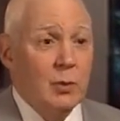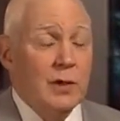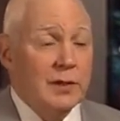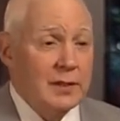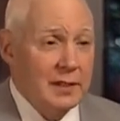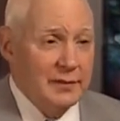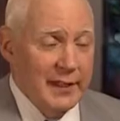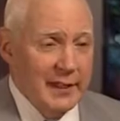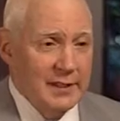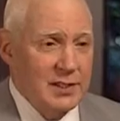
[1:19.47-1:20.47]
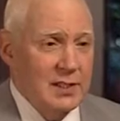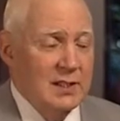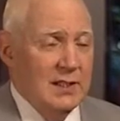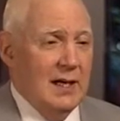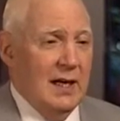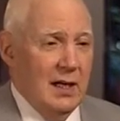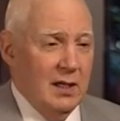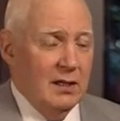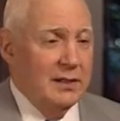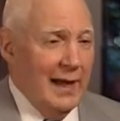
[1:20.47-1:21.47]
where the dividends
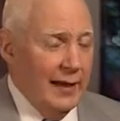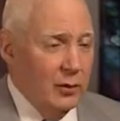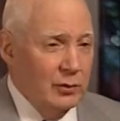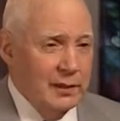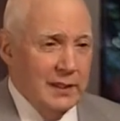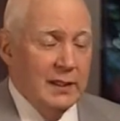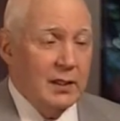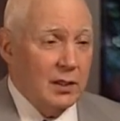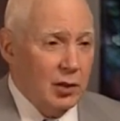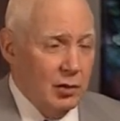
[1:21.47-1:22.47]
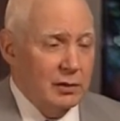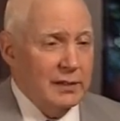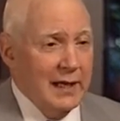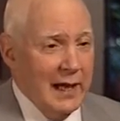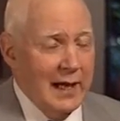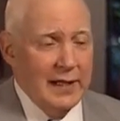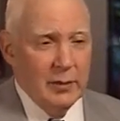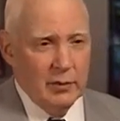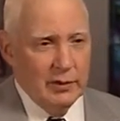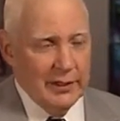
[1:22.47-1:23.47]
are not only currently high in